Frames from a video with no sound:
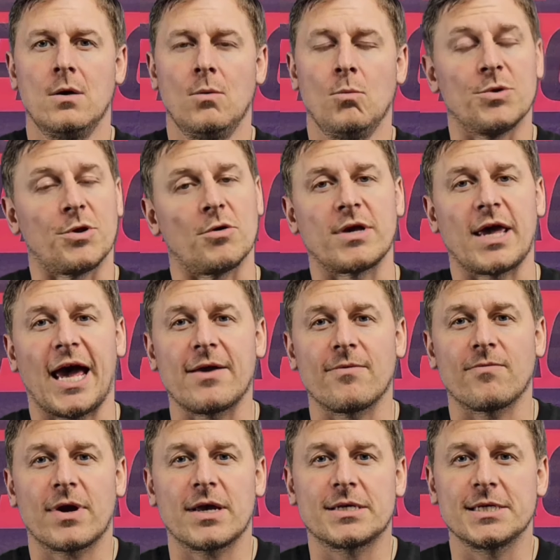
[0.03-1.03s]
With only 8
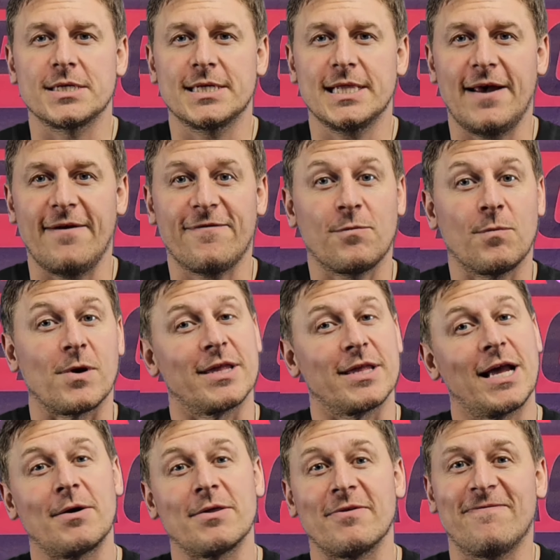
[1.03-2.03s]
races left, we are
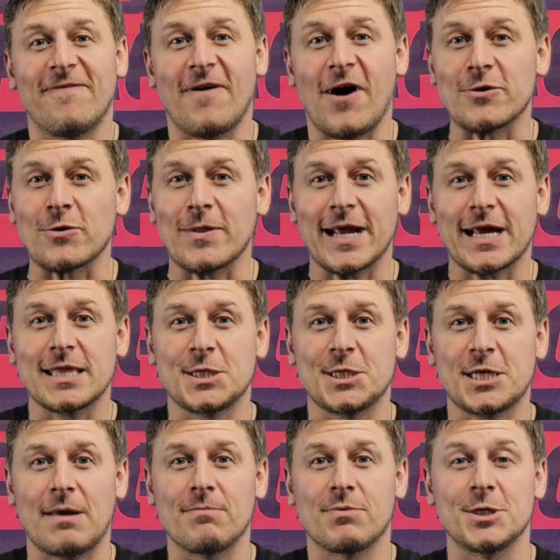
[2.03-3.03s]
now in the final leg of the
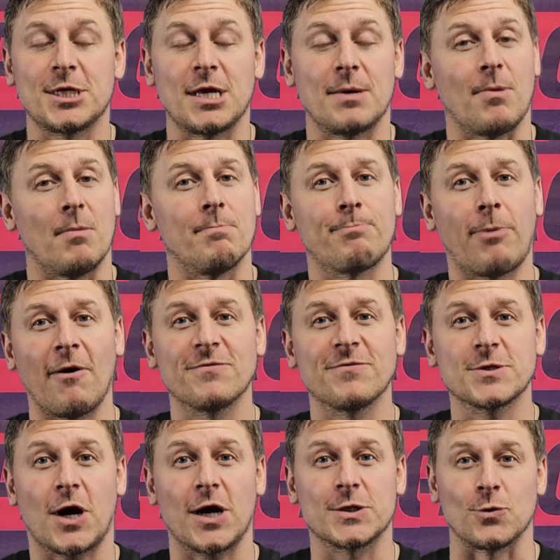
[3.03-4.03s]
championship and both
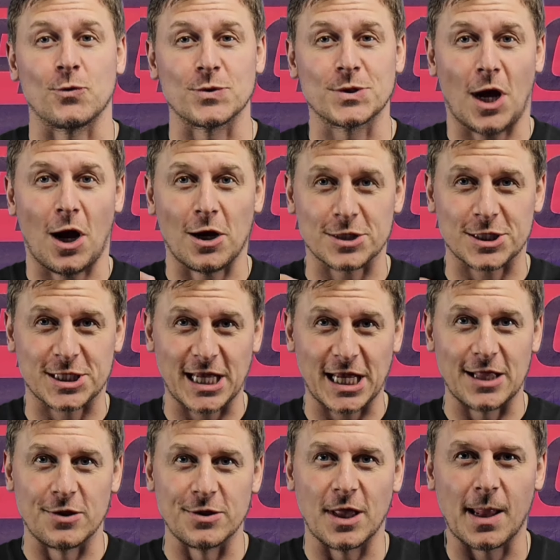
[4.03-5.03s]
titles are
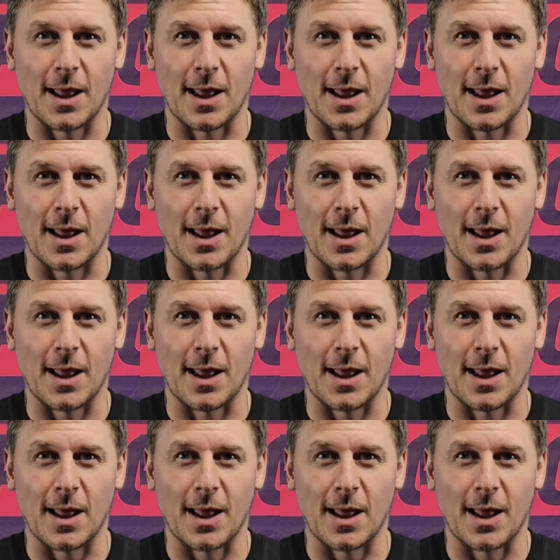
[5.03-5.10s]
still on the